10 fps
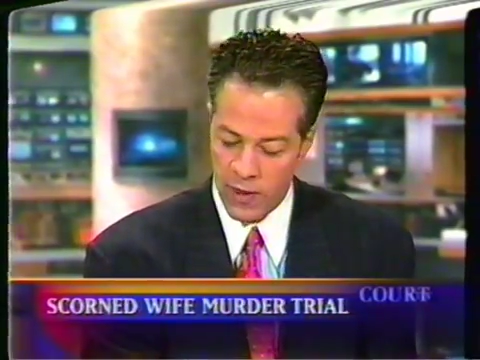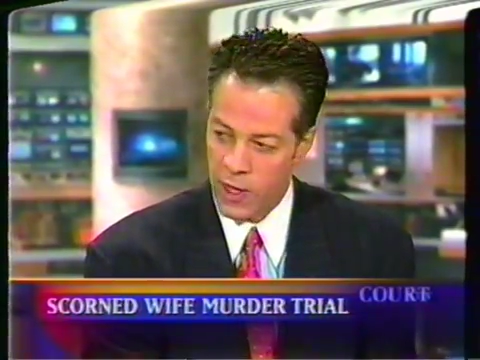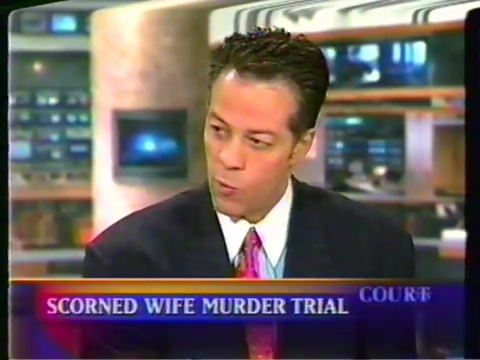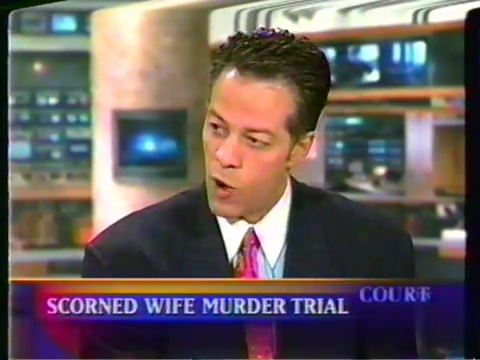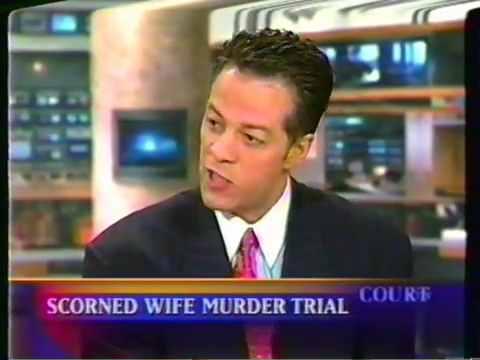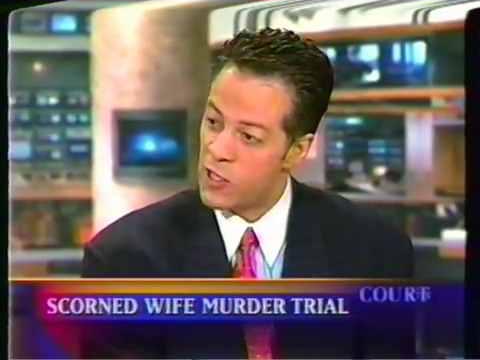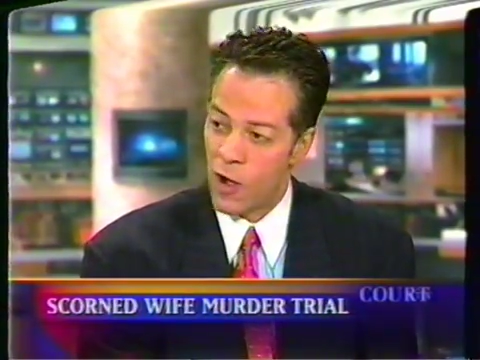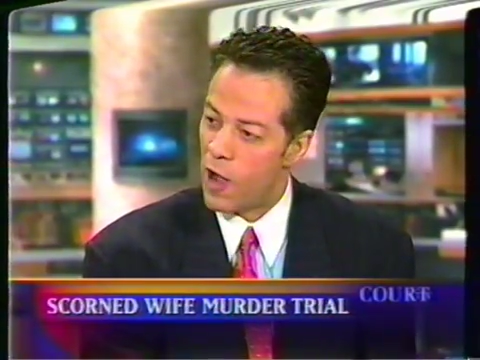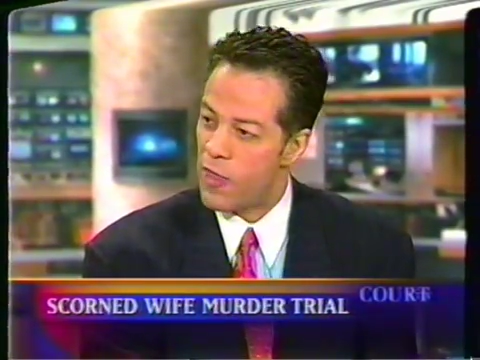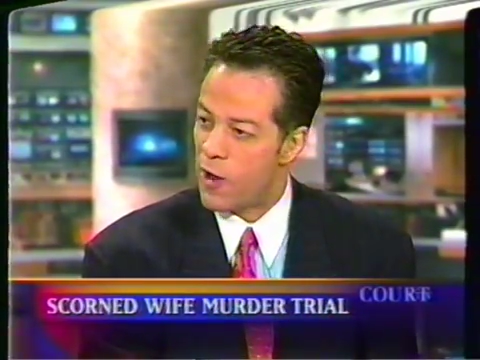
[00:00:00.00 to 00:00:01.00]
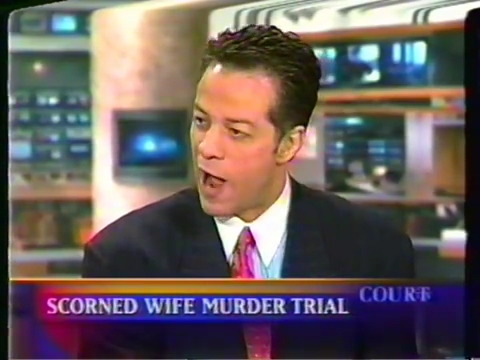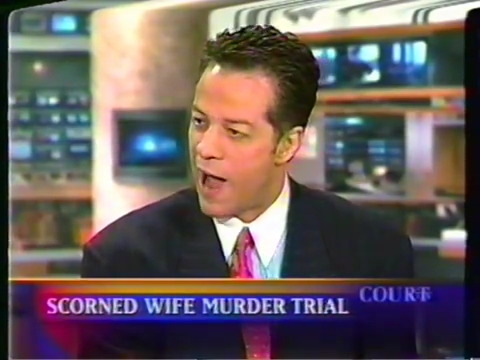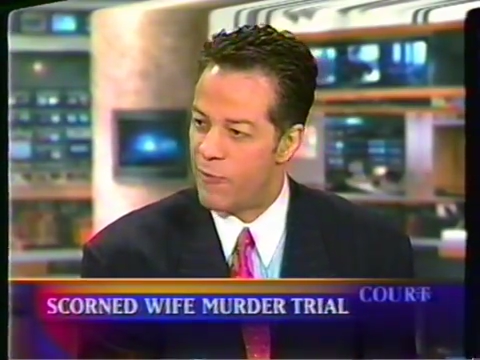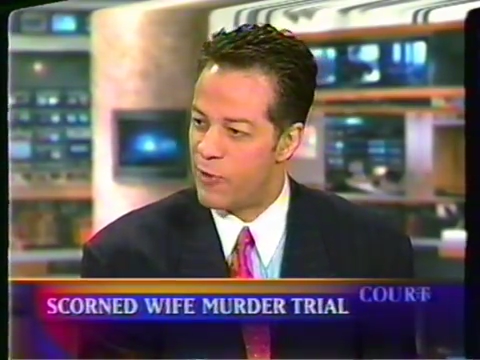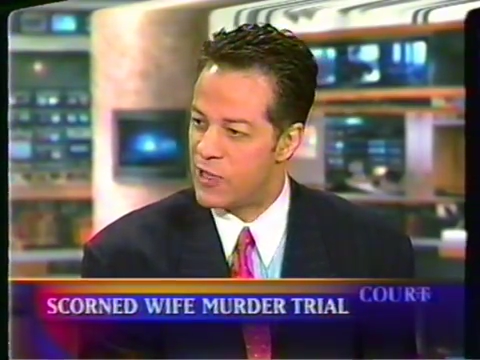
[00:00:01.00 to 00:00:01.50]
there was no other
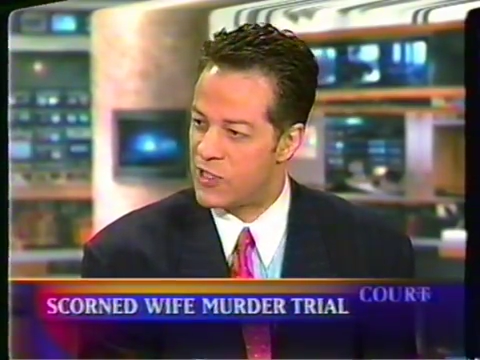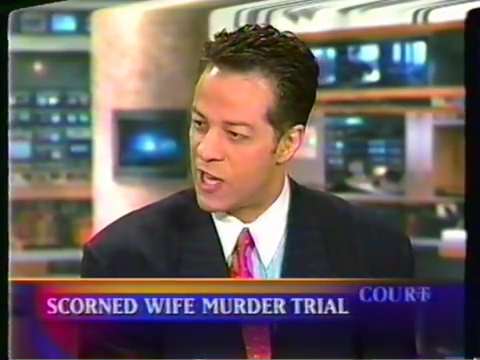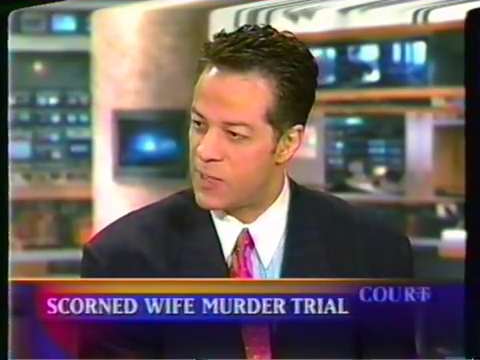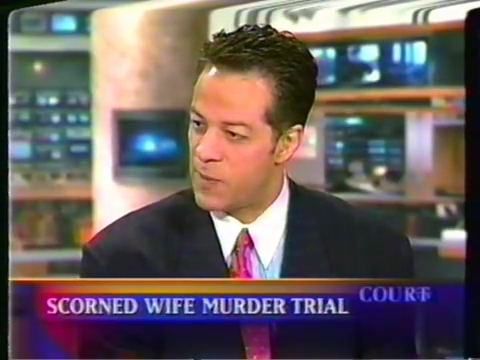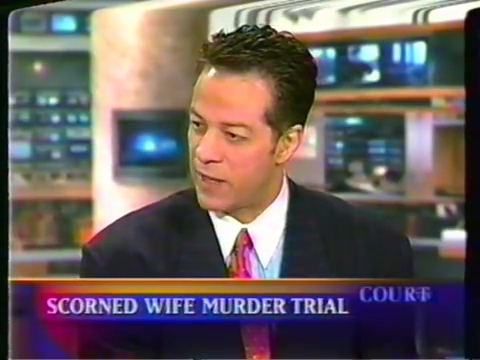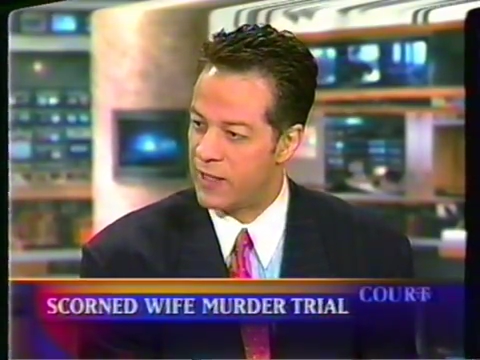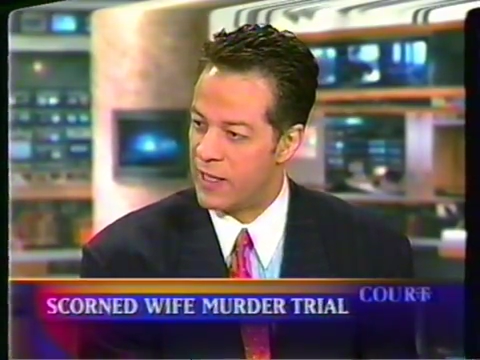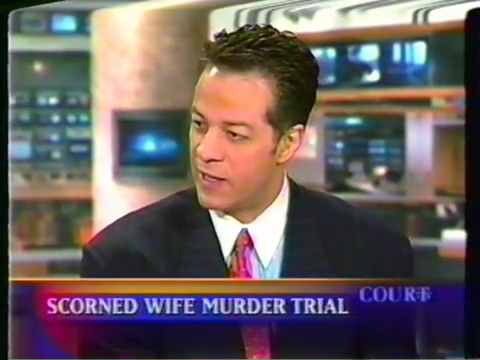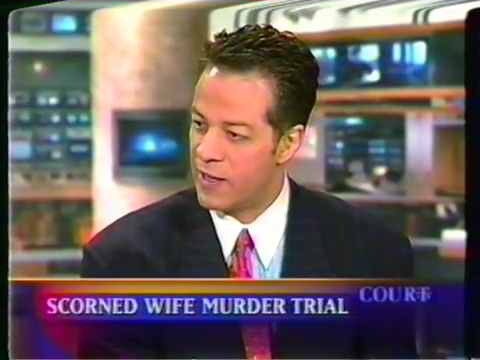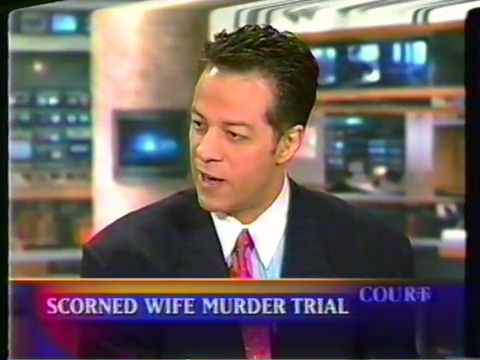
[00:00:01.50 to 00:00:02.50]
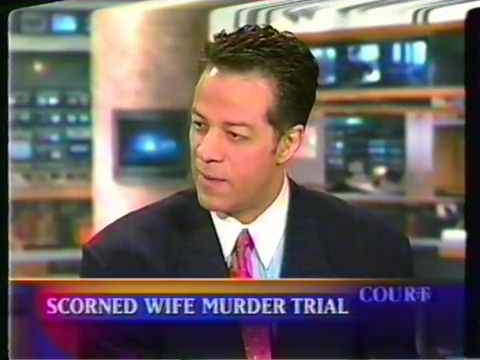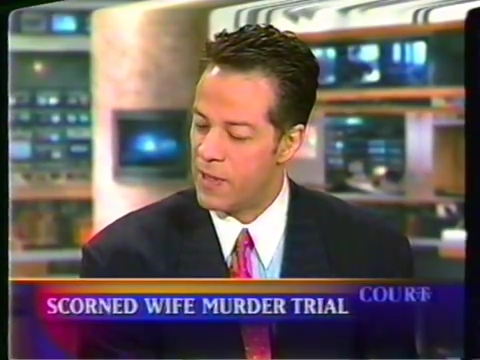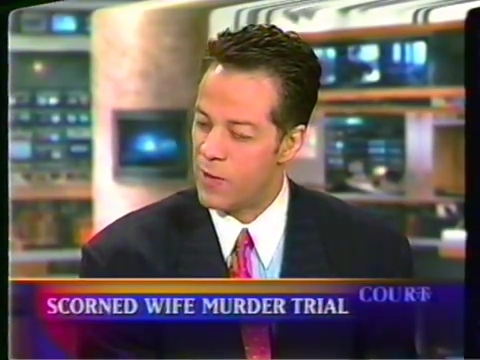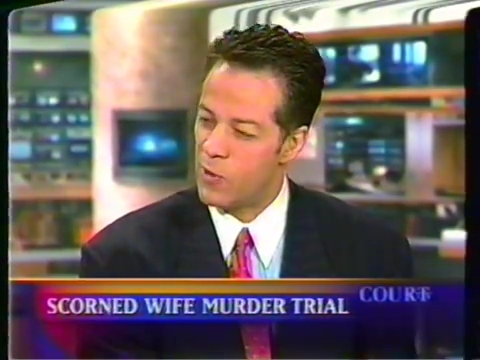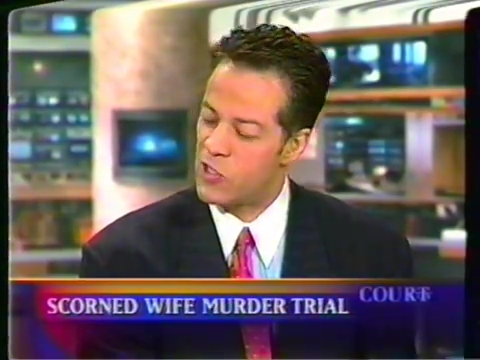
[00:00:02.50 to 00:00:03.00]
obvious suspect here. I
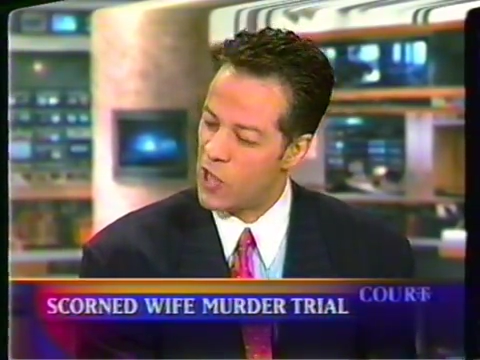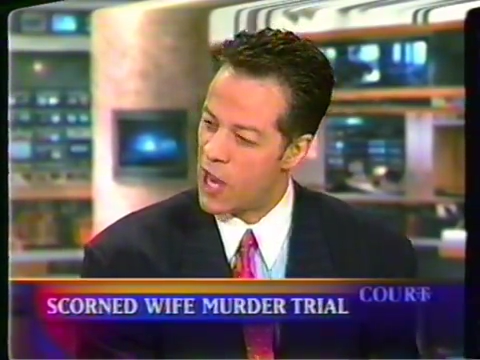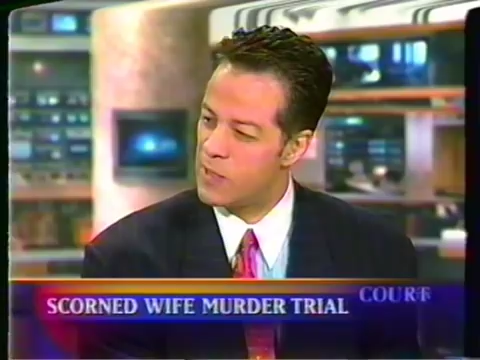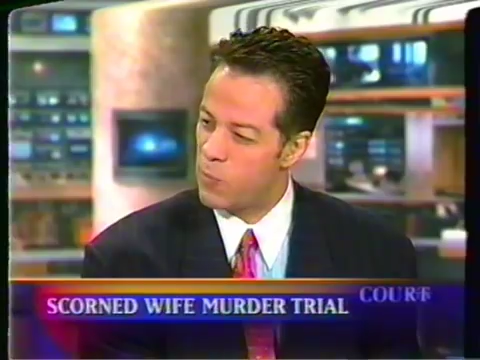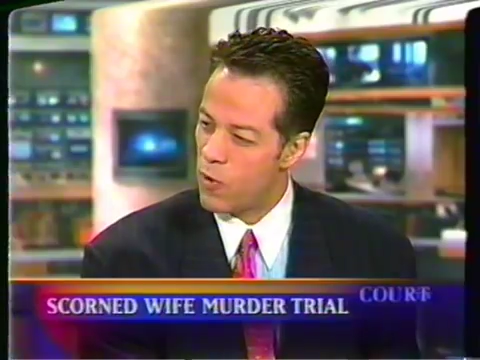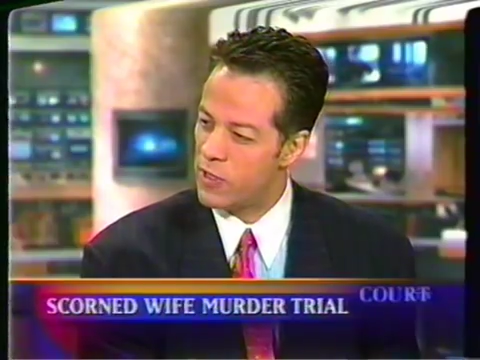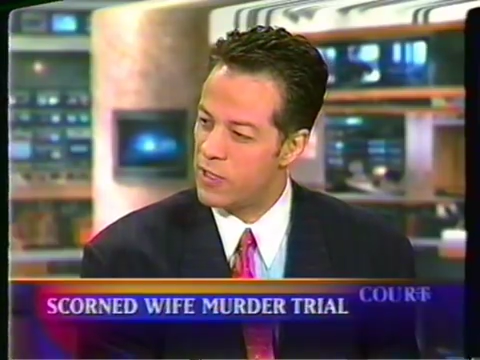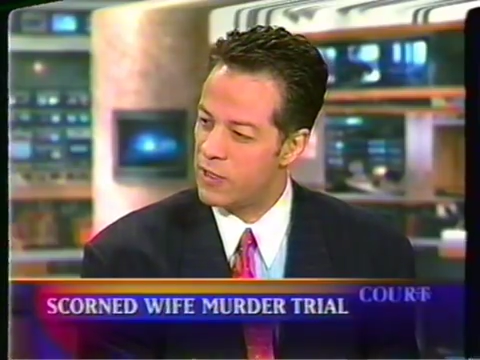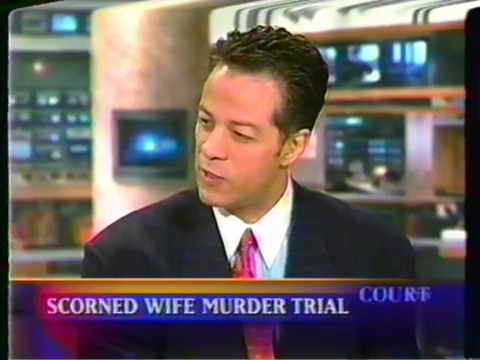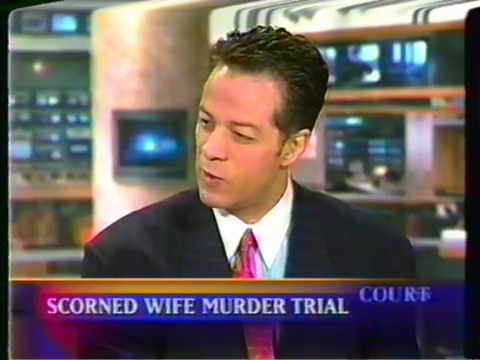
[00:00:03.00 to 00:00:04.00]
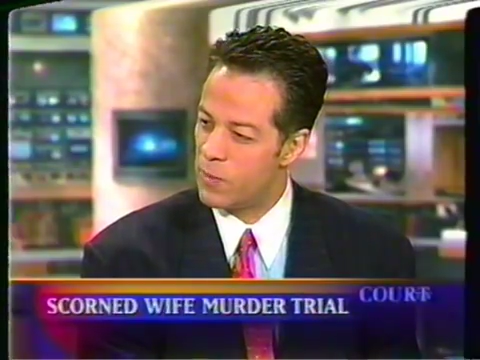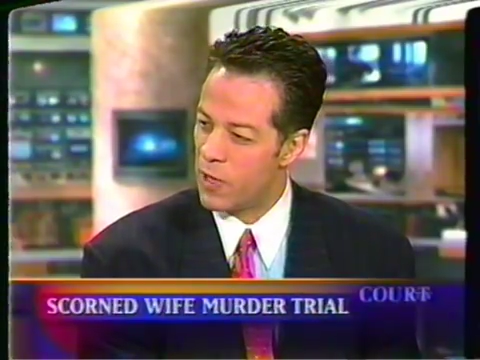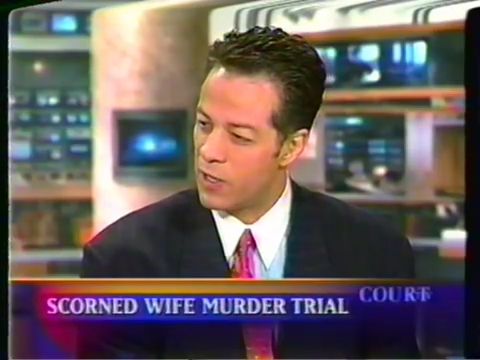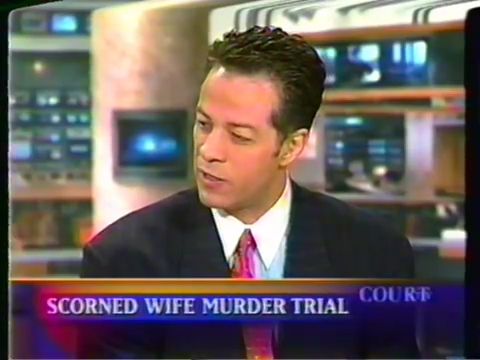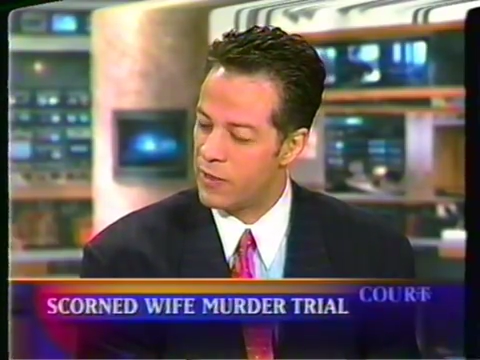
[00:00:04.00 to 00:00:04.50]
mean, there were signs pointing to a
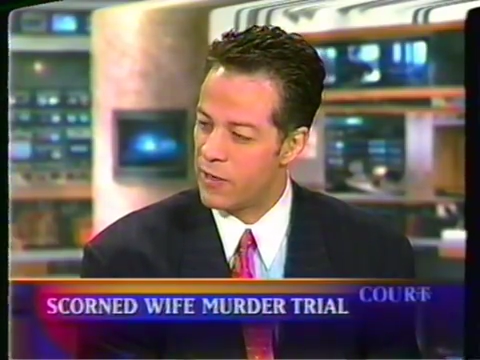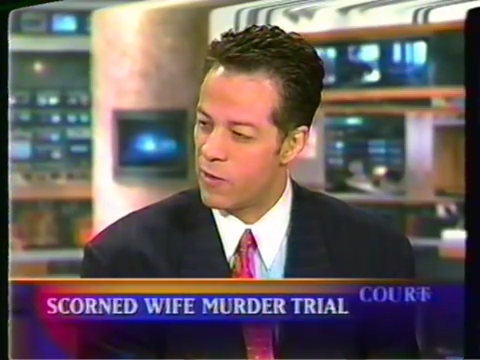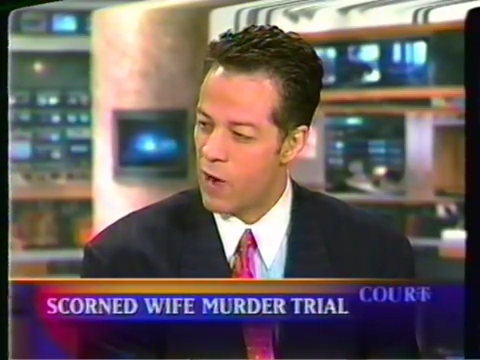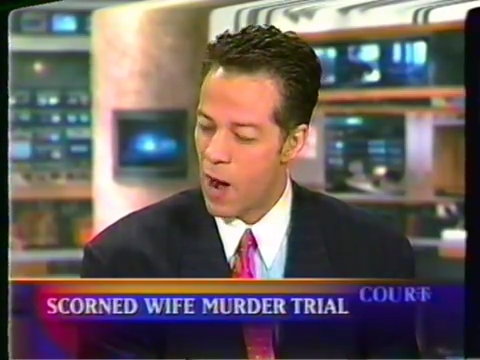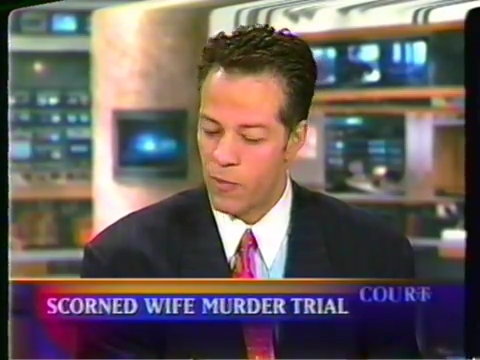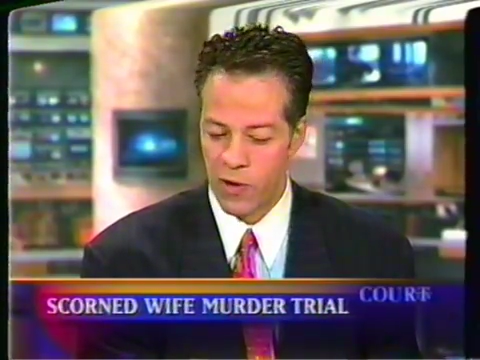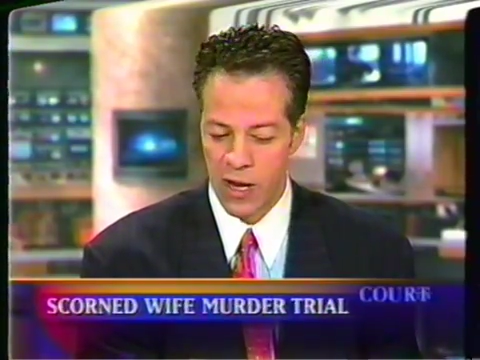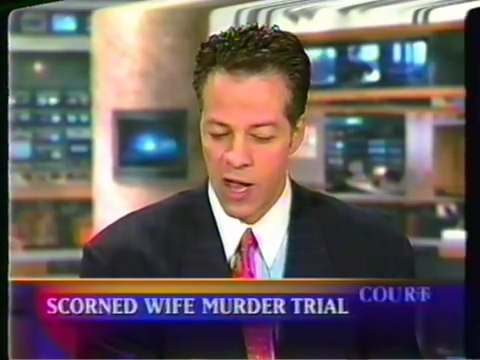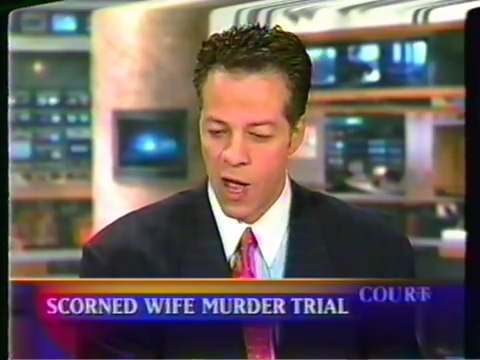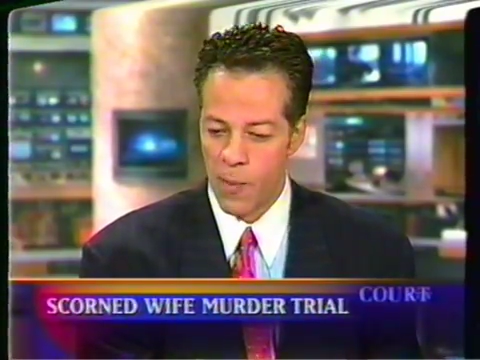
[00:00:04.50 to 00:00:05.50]
burglary or a robbery,